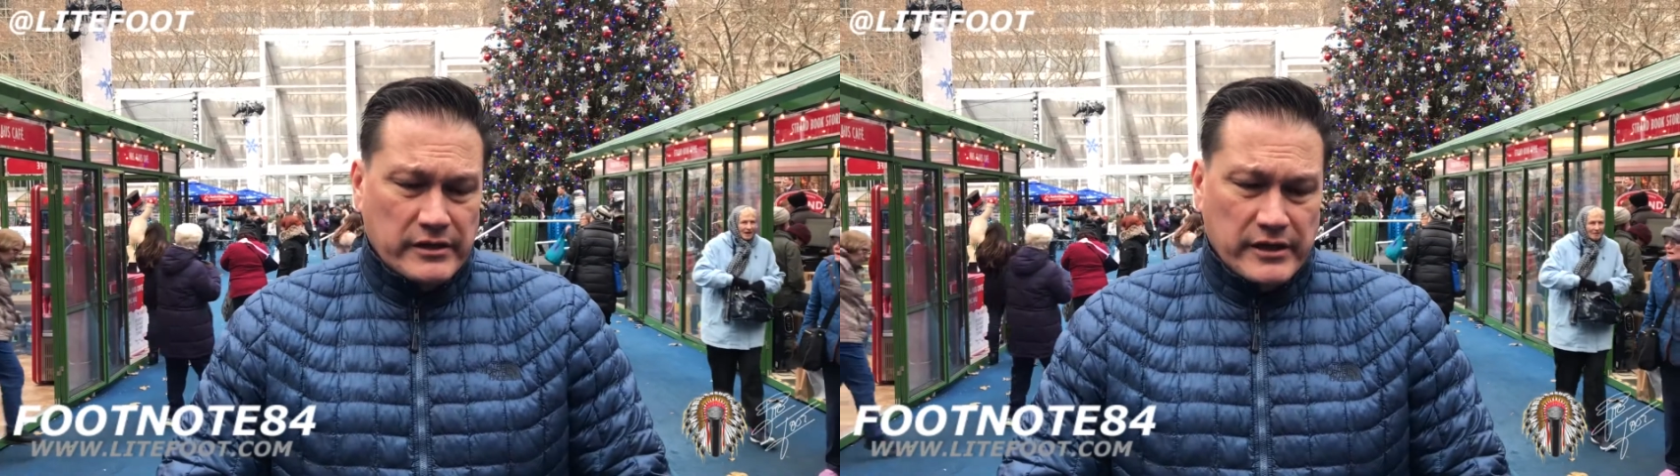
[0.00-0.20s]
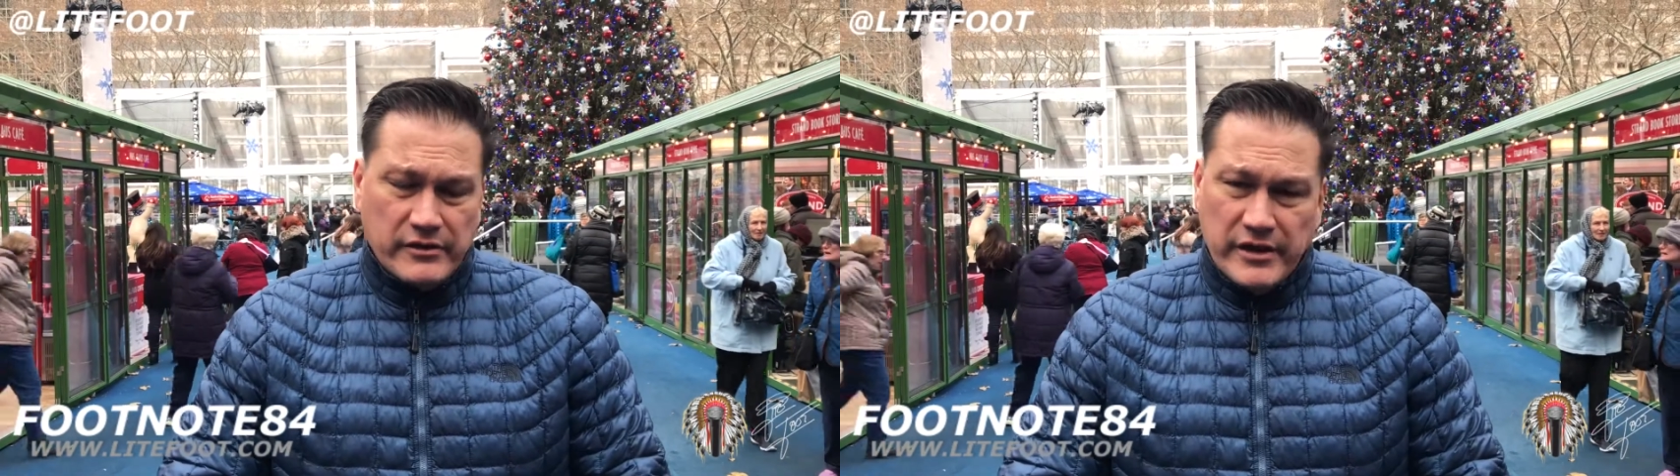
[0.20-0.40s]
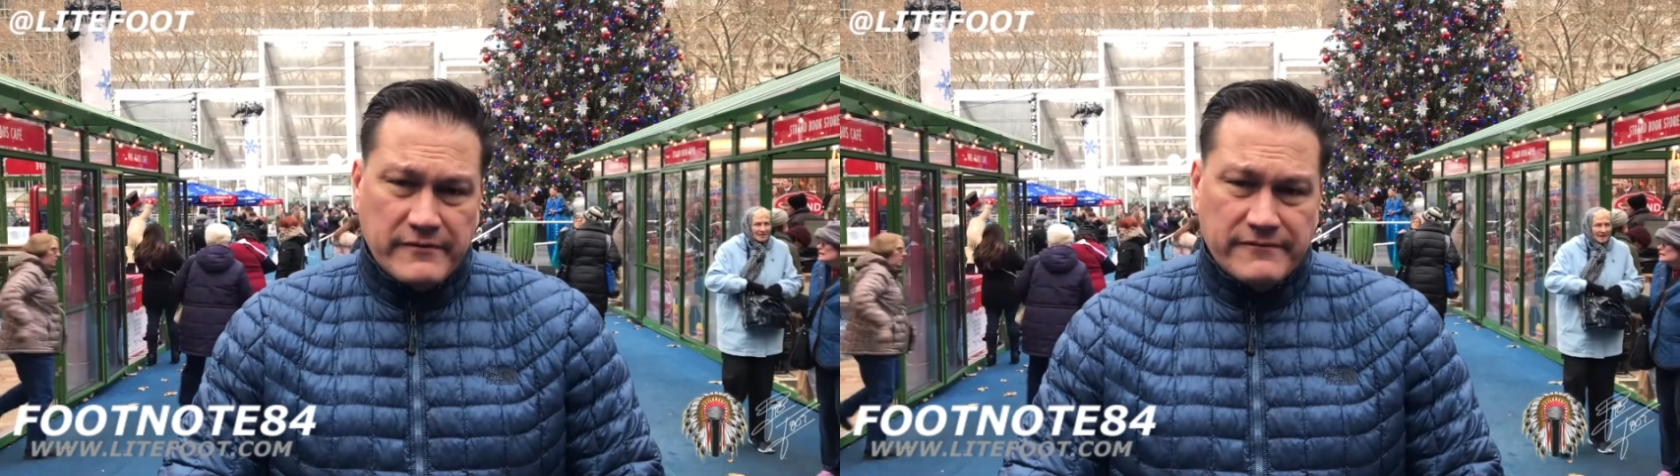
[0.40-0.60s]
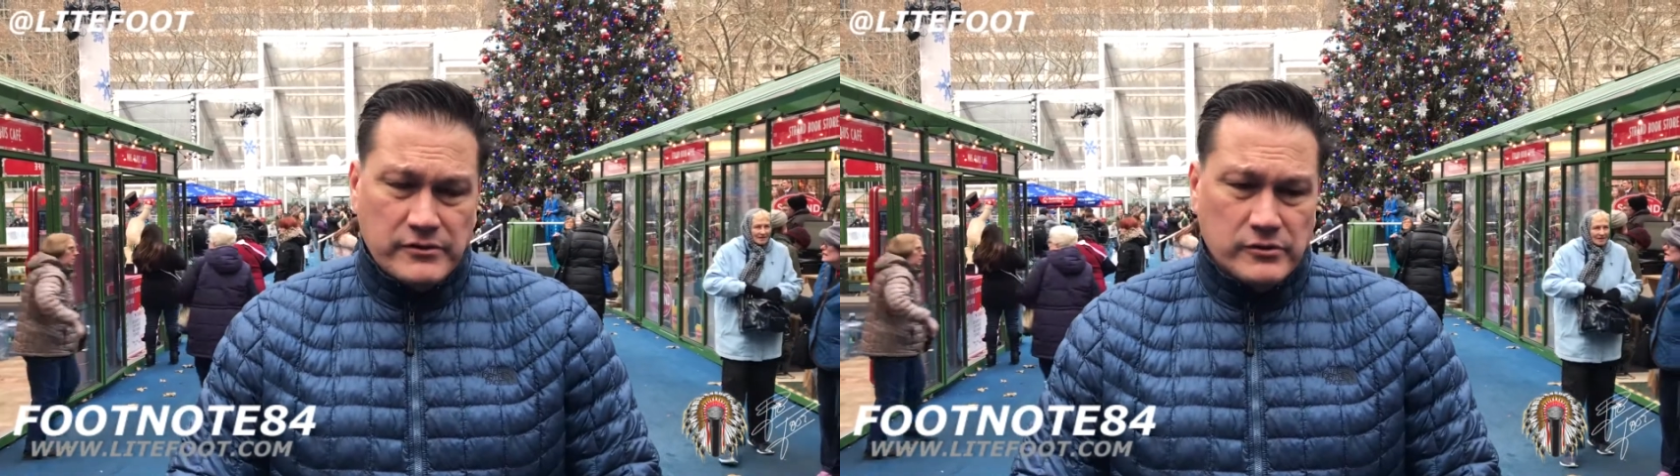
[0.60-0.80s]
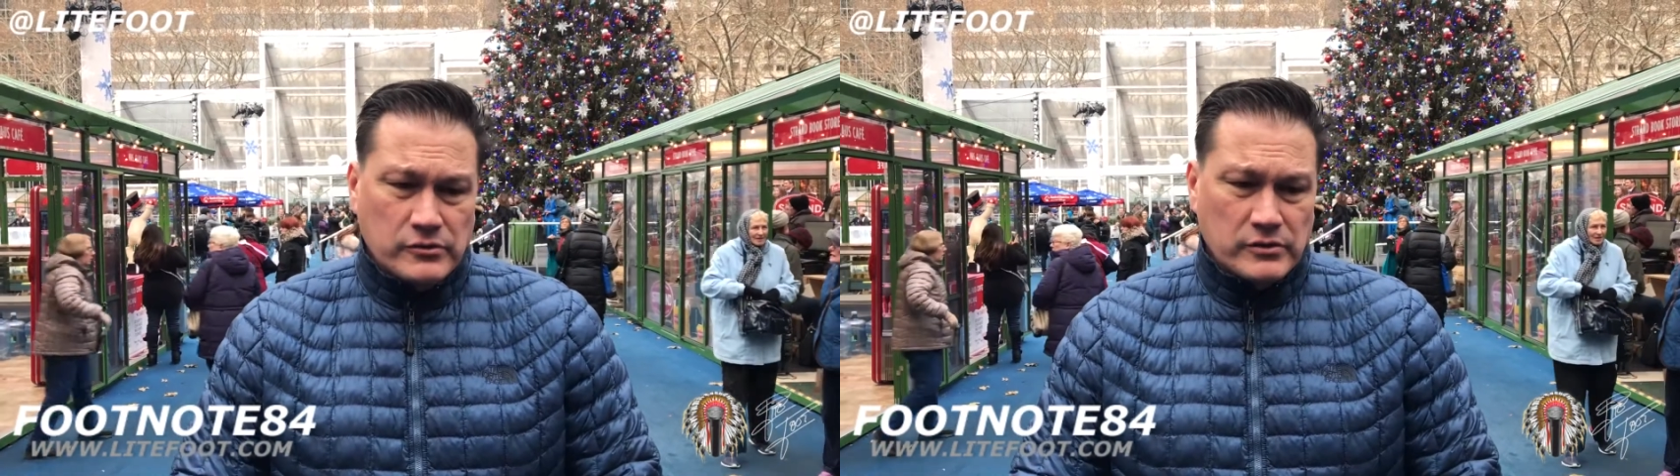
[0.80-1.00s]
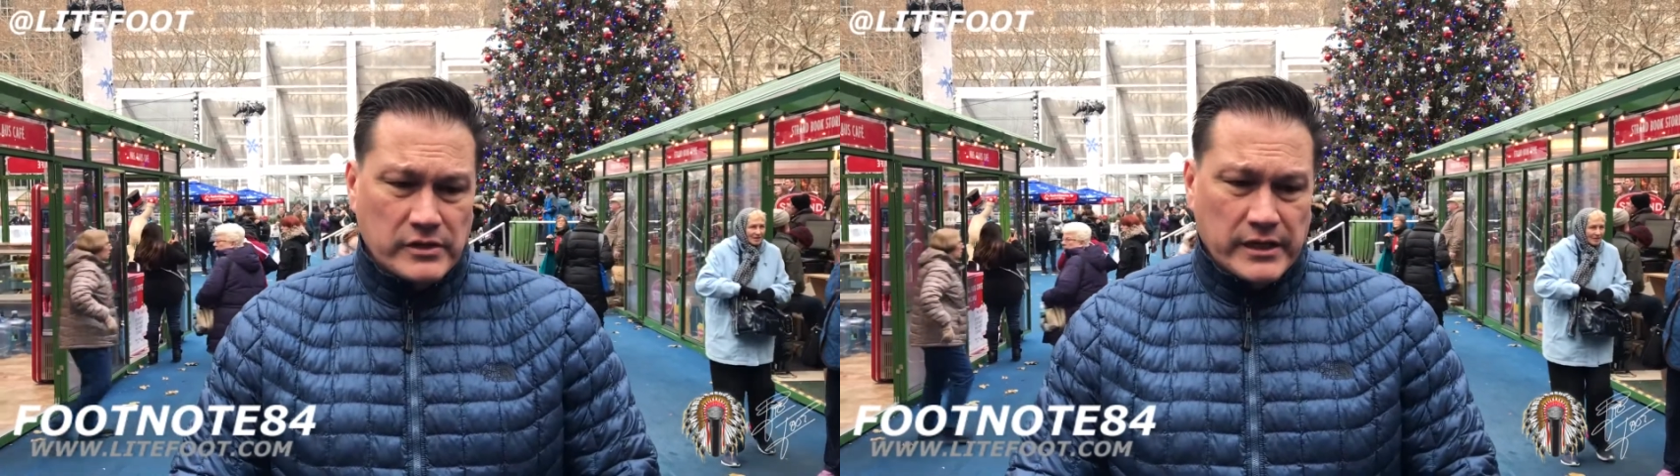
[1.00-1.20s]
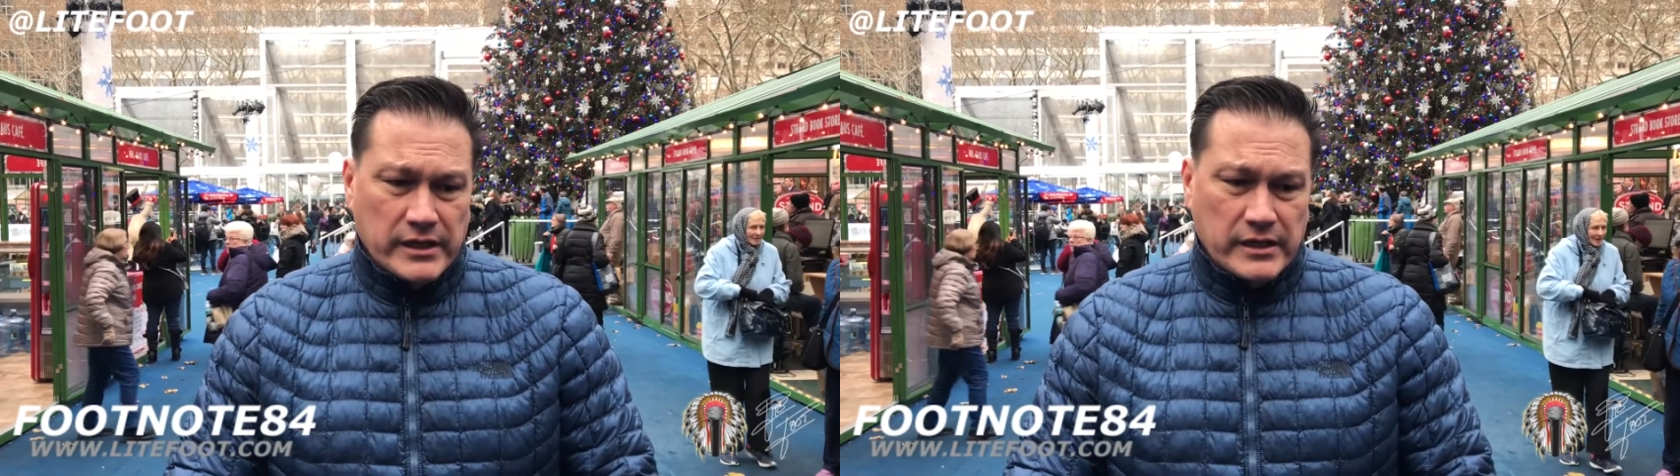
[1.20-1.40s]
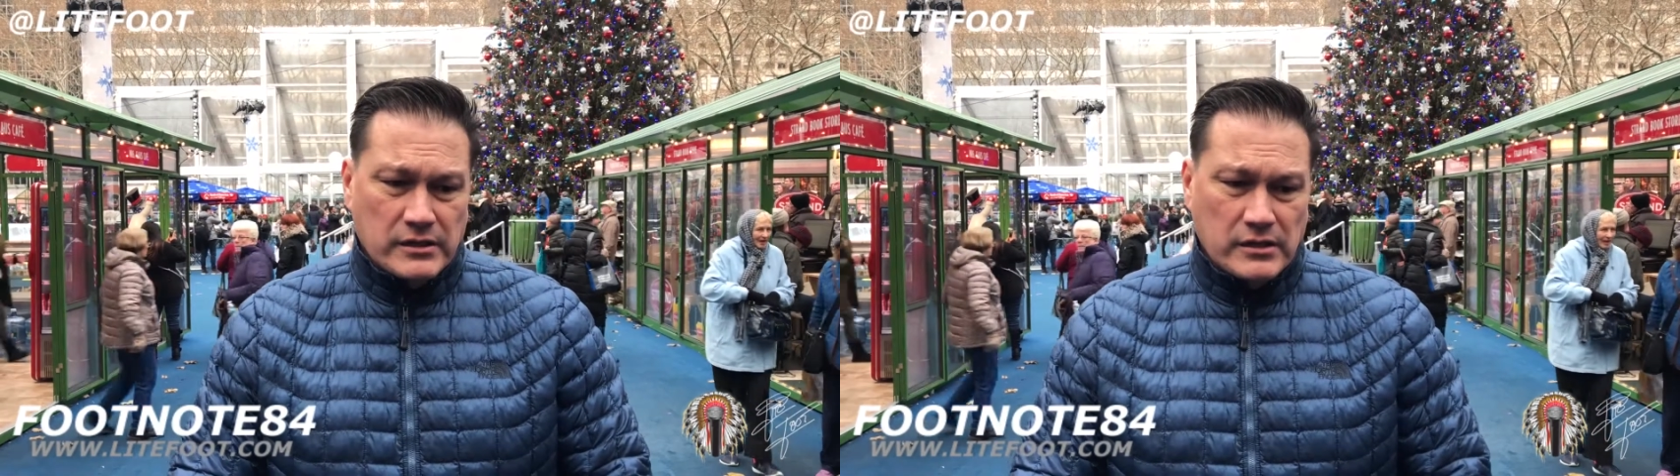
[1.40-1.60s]
that are there for you,
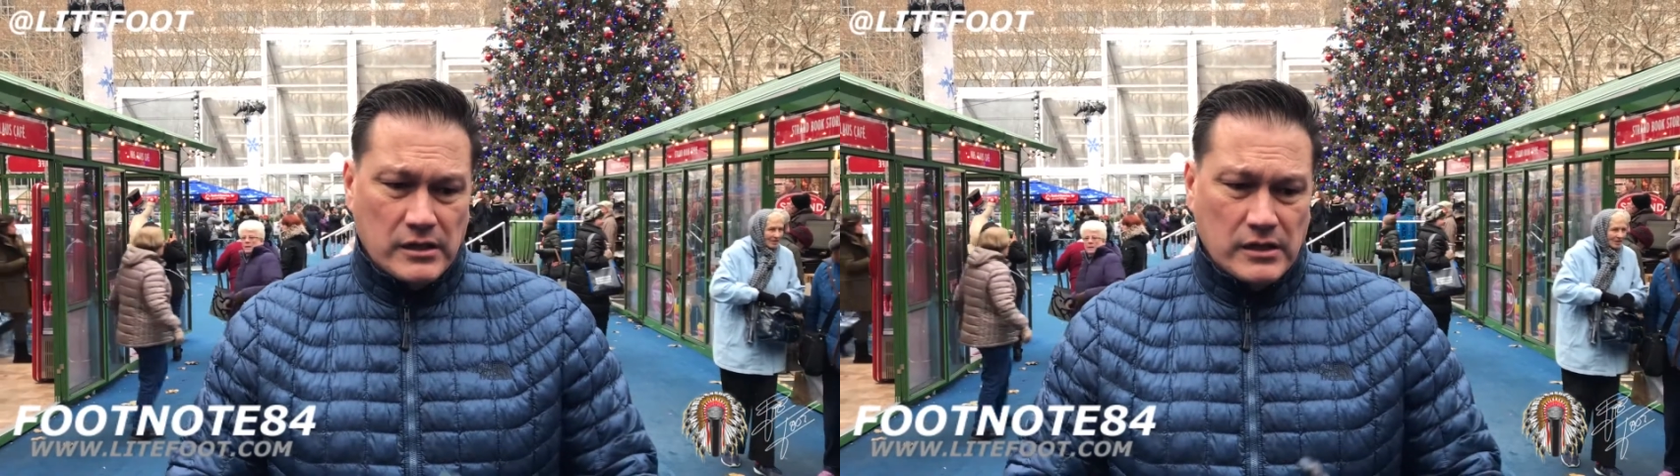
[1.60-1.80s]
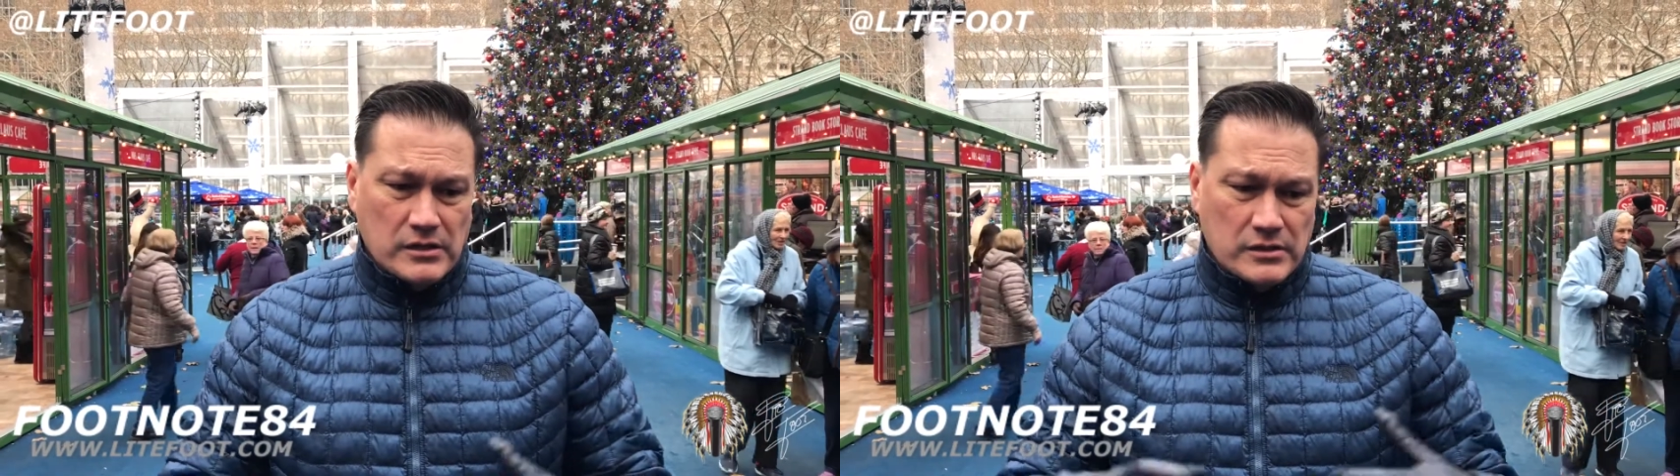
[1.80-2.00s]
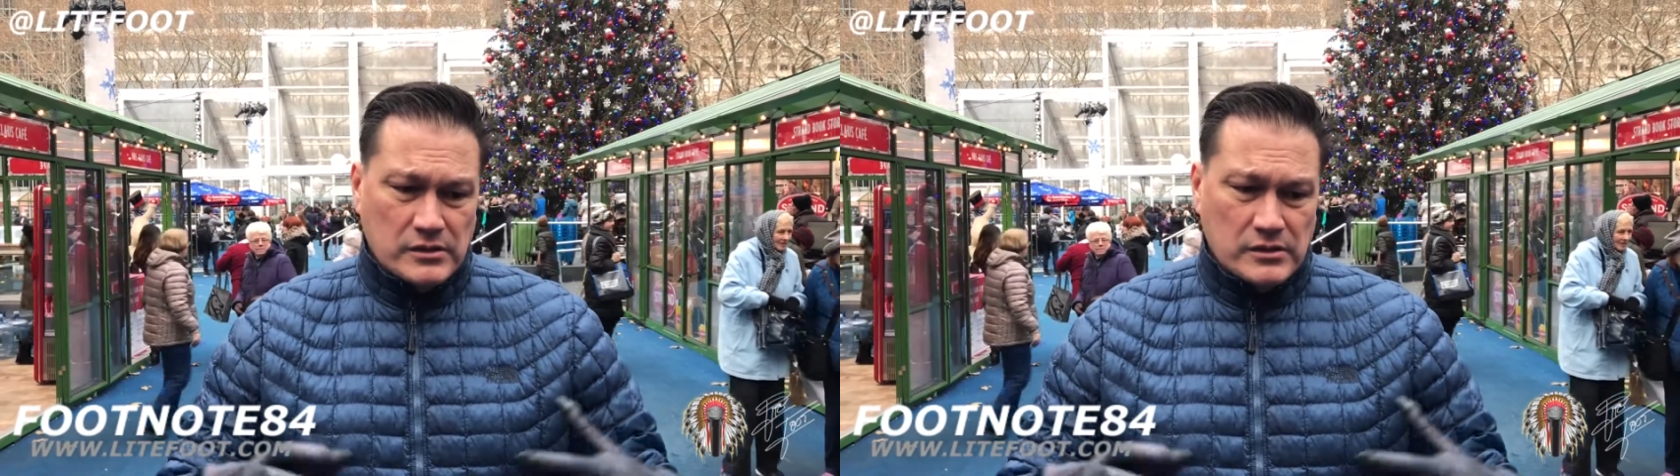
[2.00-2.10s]
that uh,